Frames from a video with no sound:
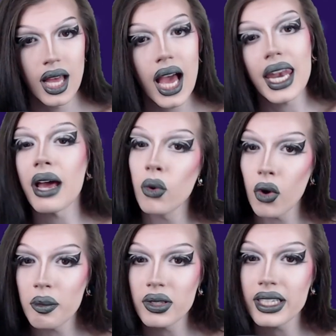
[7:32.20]
Now,
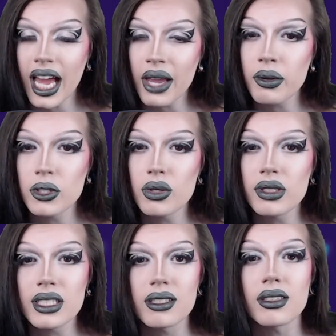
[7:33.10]
normally I would do
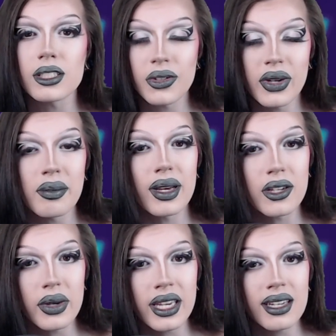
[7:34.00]
these looks queen by
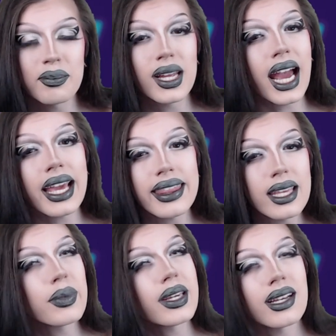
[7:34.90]
queen, but I
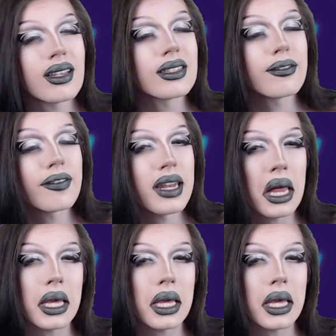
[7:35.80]
think because it's the finale,